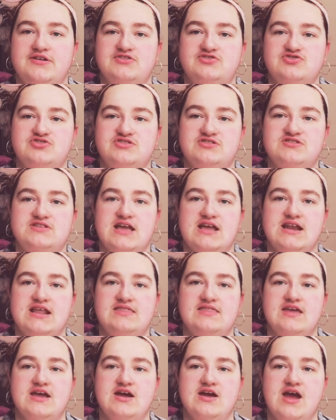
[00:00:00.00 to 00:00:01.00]
just
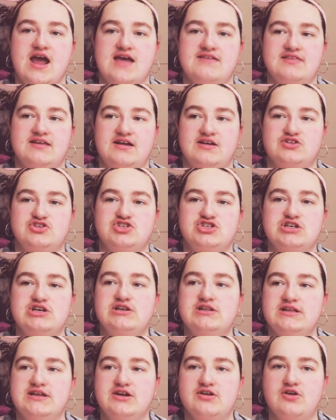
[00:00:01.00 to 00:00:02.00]
standing there as like a
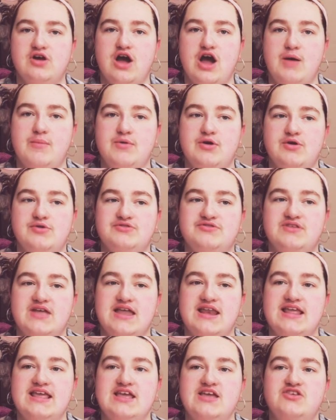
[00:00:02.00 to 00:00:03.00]
cheerleader almost,
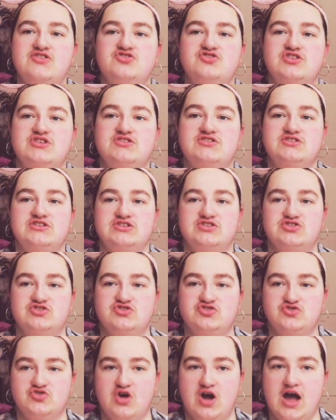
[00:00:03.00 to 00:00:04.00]
and he is just
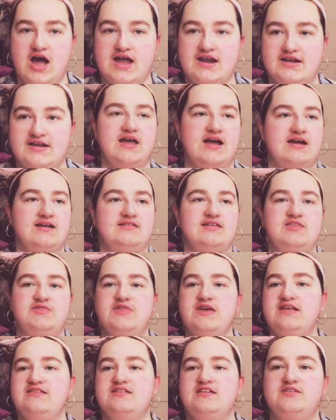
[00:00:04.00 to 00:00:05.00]
distraught because he
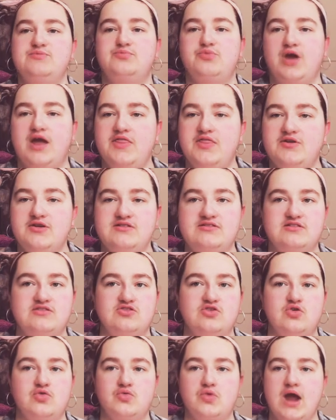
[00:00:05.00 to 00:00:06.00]
thinks his brother is
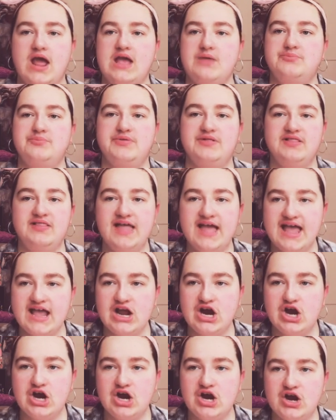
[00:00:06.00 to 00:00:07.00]
this great
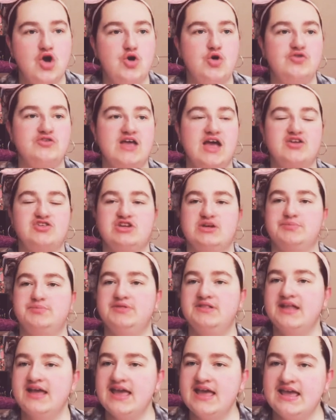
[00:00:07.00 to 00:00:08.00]
player who's actually
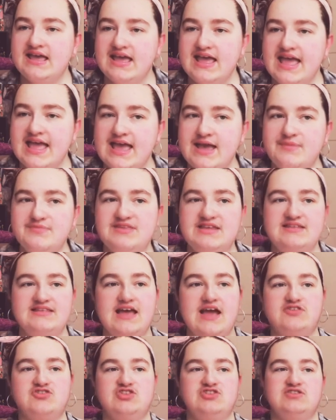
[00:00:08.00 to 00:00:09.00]
playing games, and he's
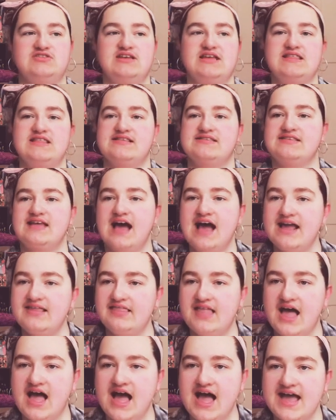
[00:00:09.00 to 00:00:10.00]
actually just in the
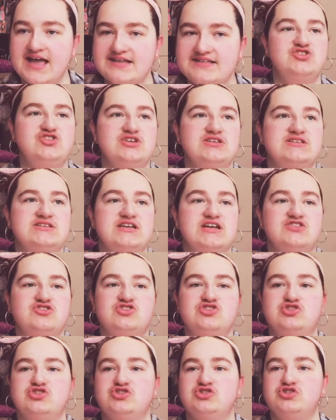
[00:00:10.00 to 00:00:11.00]
sideline, just
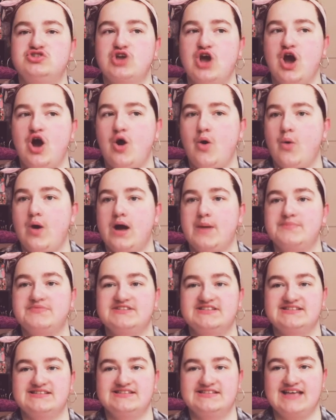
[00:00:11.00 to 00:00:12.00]
gets so
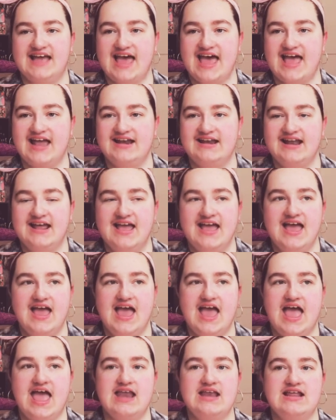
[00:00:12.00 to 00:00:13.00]
upset,
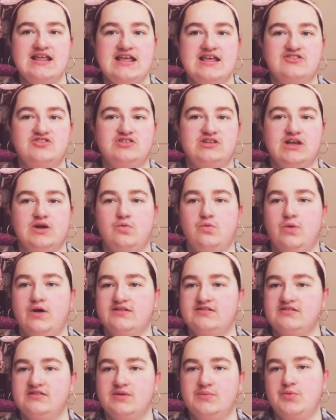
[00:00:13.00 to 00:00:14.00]
and he's just like,
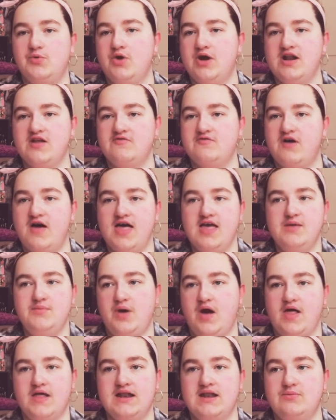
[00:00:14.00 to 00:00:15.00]
what's the point of
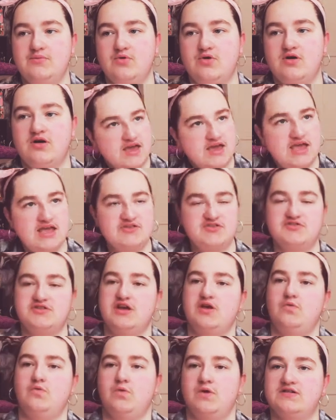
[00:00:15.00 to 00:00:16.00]
volleyball anymore? He's just
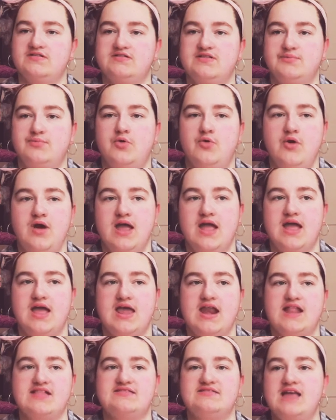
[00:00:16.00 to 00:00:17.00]
like, what's the point?
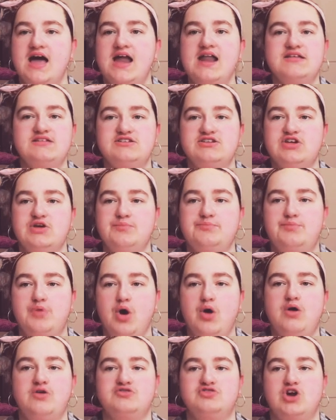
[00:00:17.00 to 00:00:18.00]
And it's not until
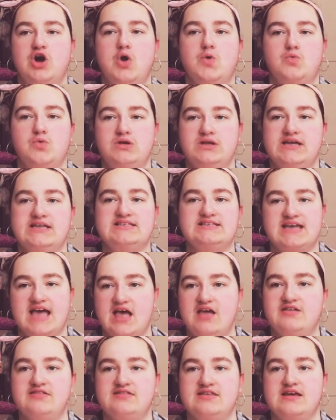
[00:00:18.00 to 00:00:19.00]
Bokuto really
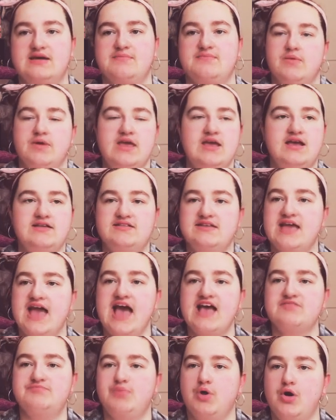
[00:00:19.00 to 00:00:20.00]
tells him, because he
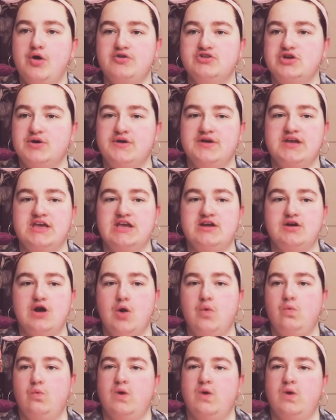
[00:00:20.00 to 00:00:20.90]
asked Bokuto and Kira,